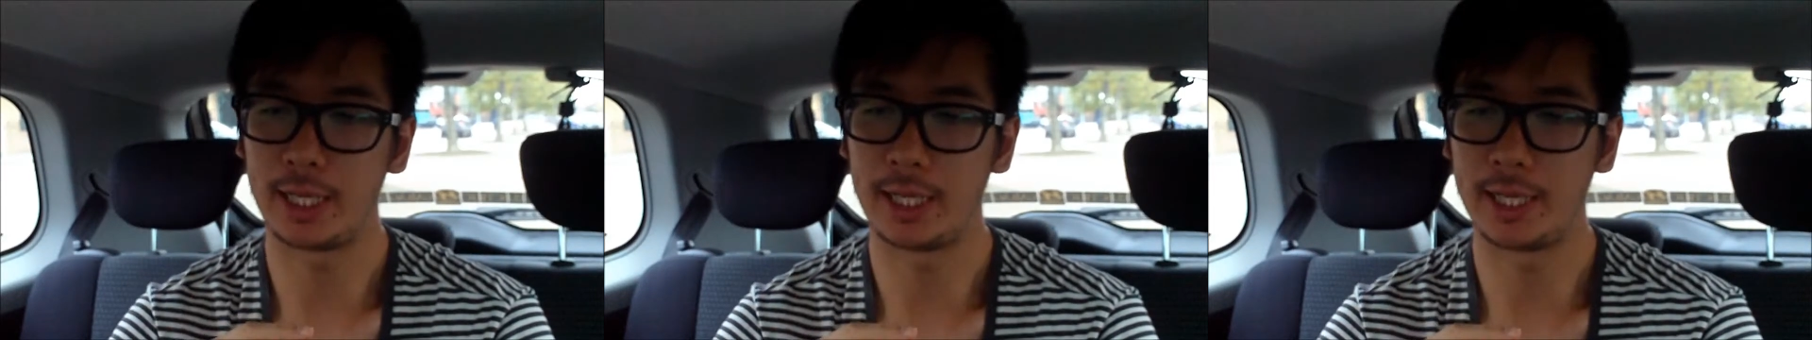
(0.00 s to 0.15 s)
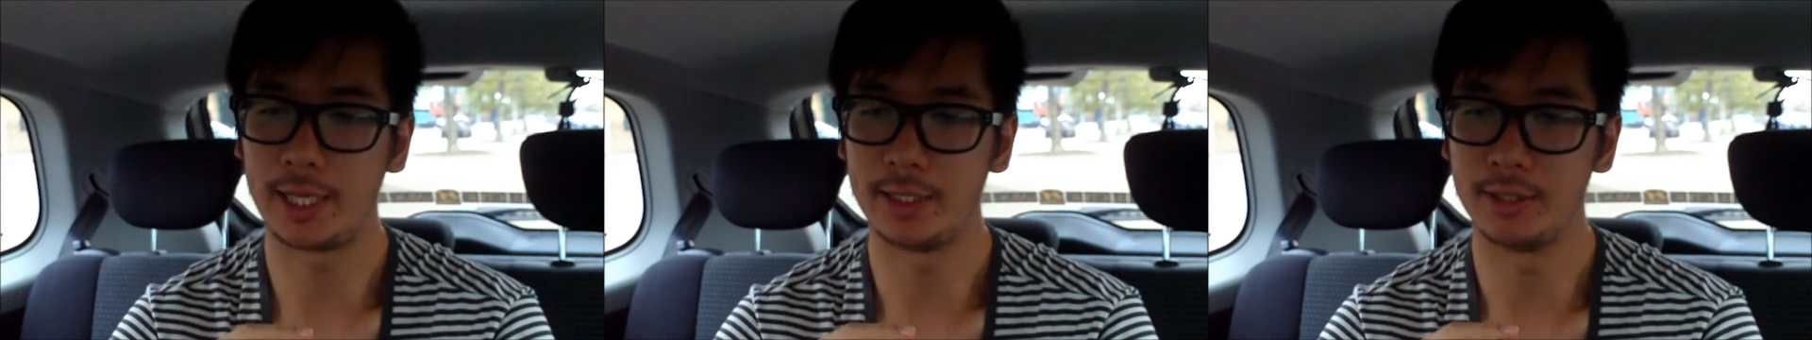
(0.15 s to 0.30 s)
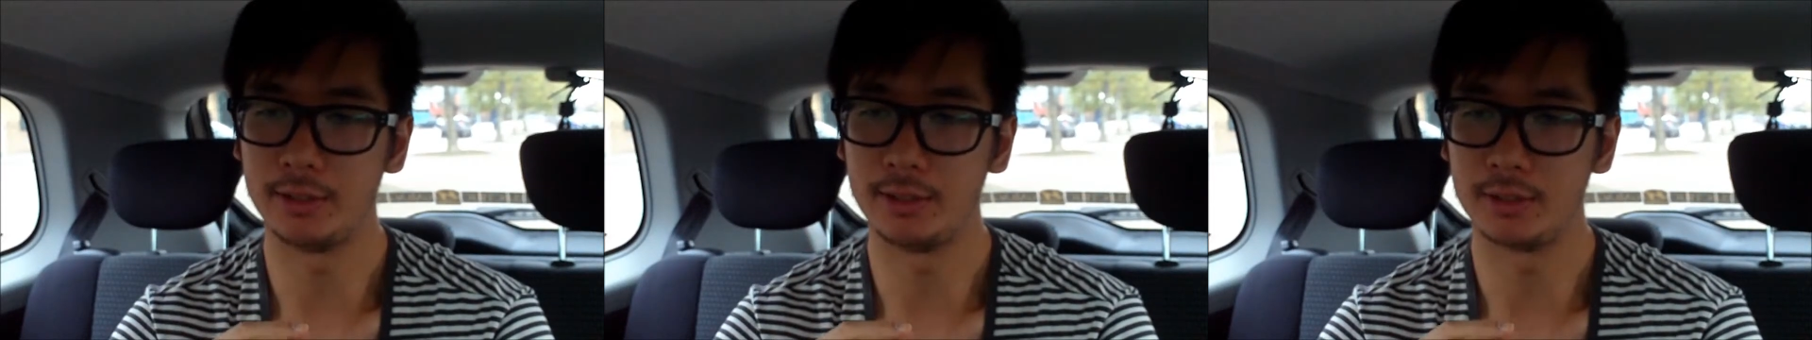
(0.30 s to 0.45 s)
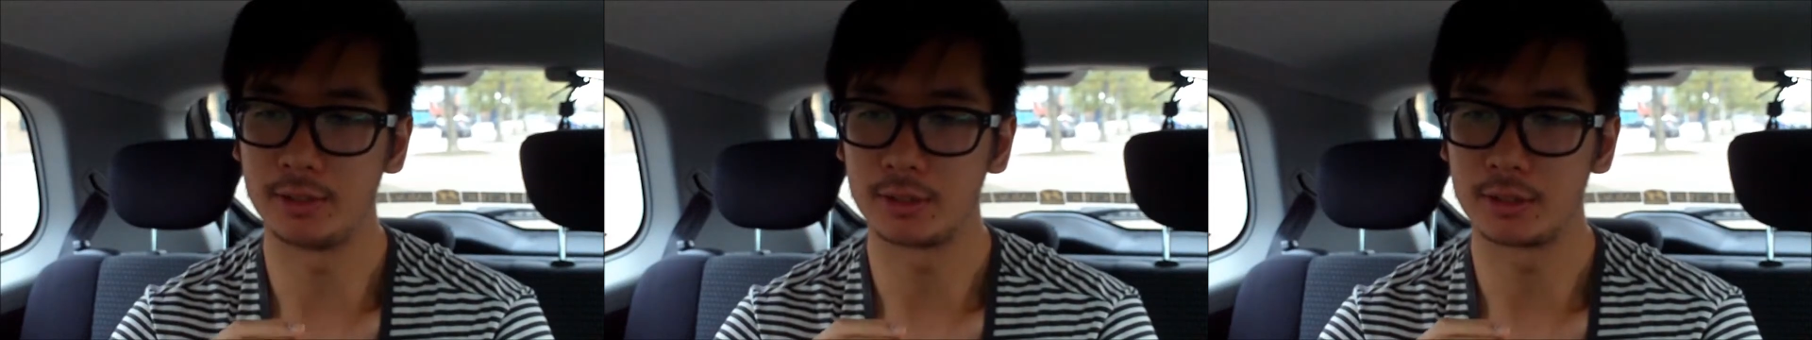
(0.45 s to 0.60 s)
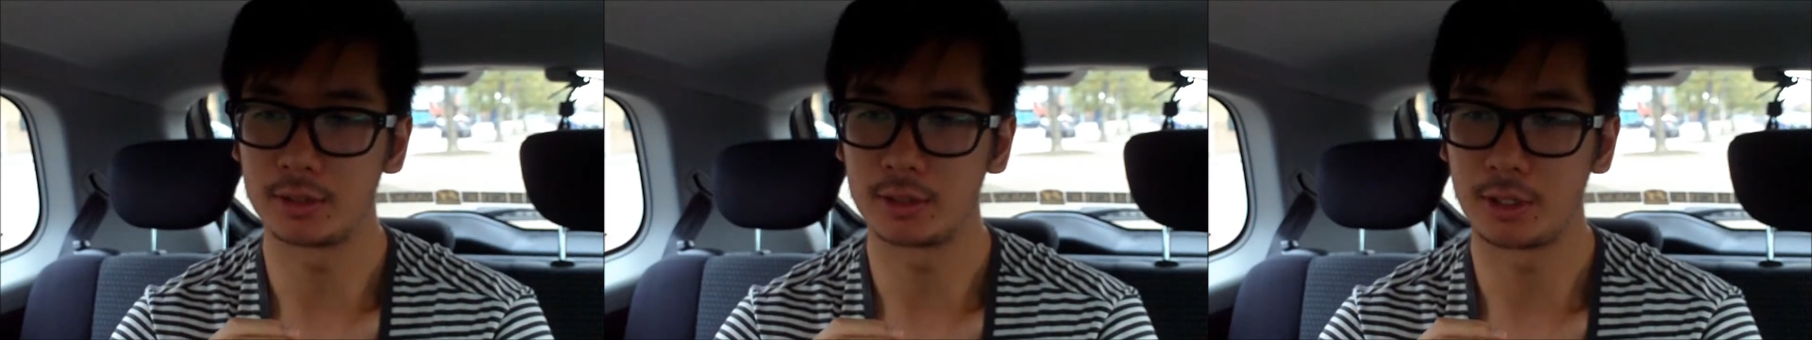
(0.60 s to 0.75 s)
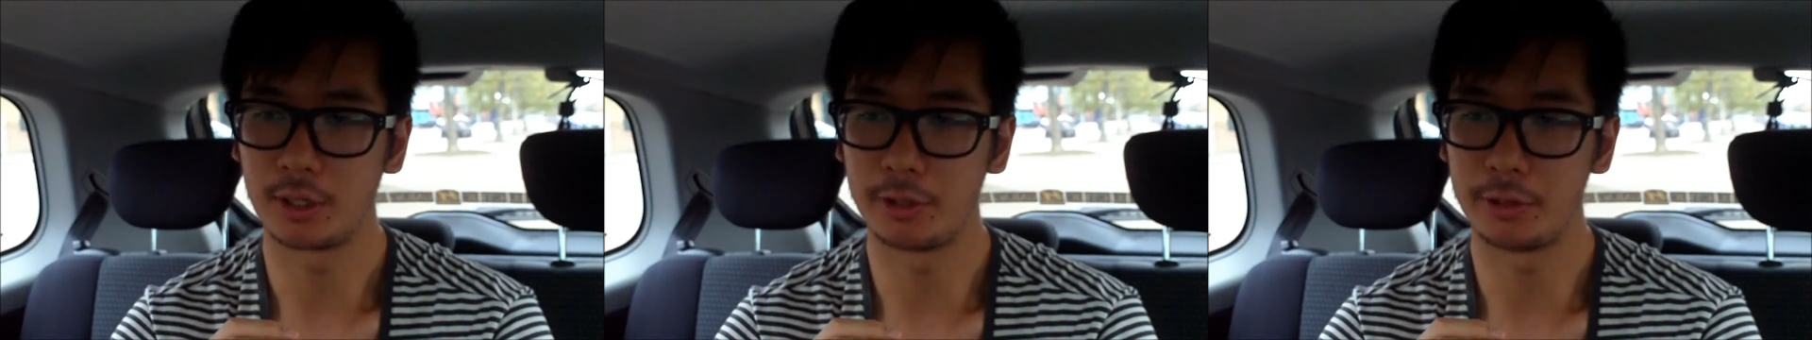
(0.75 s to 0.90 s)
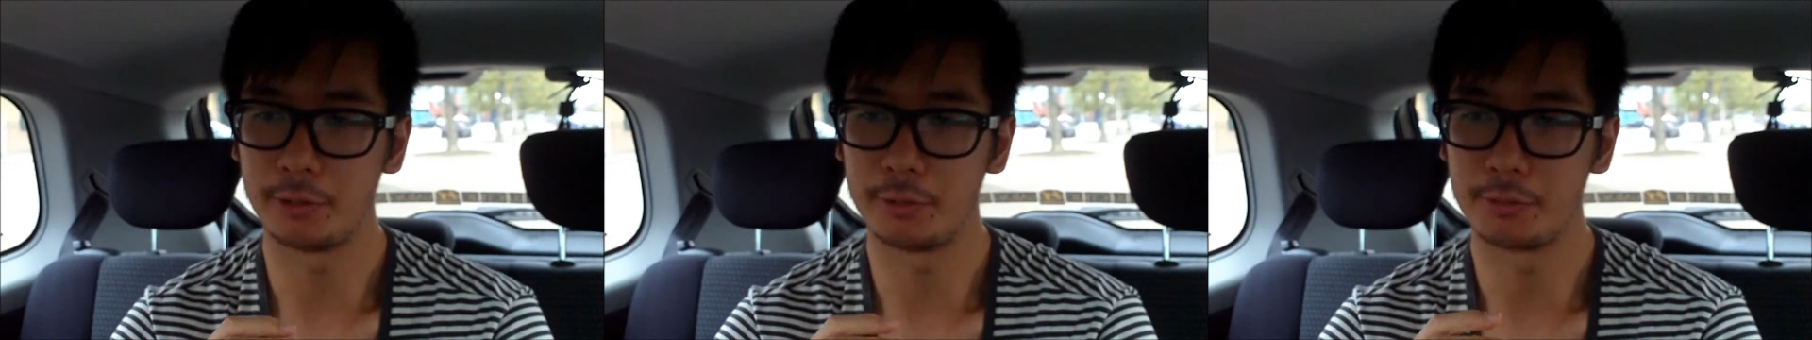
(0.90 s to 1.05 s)
and
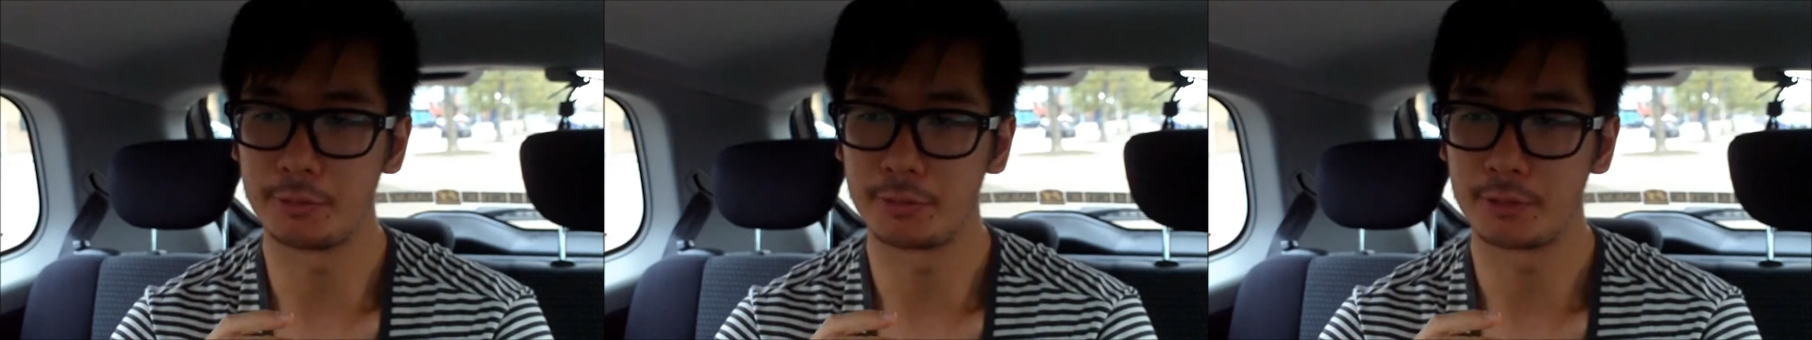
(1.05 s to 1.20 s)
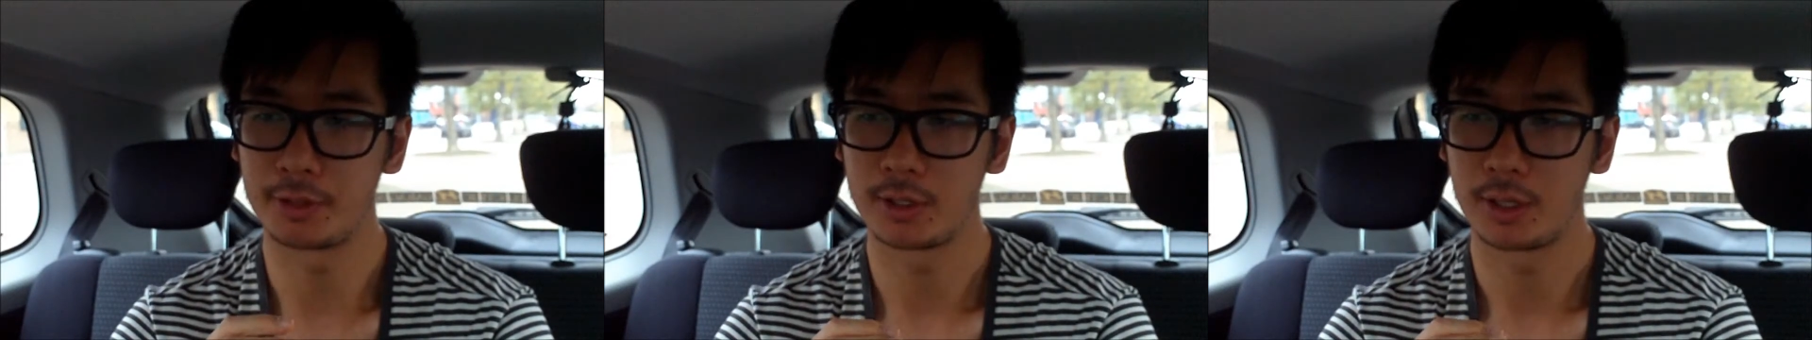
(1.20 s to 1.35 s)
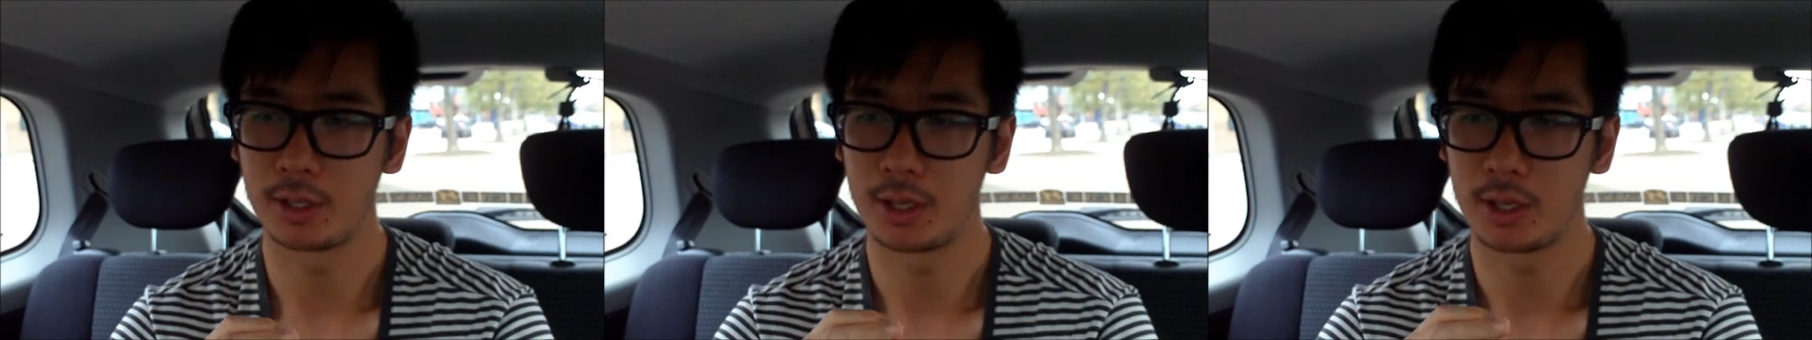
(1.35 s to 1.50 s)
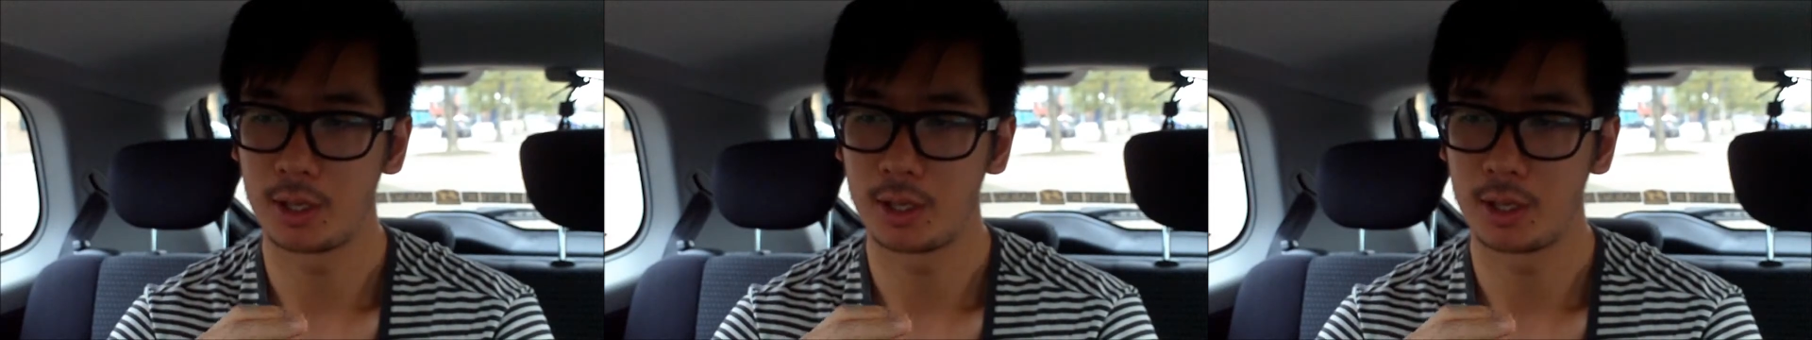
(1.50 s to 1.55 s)
kind of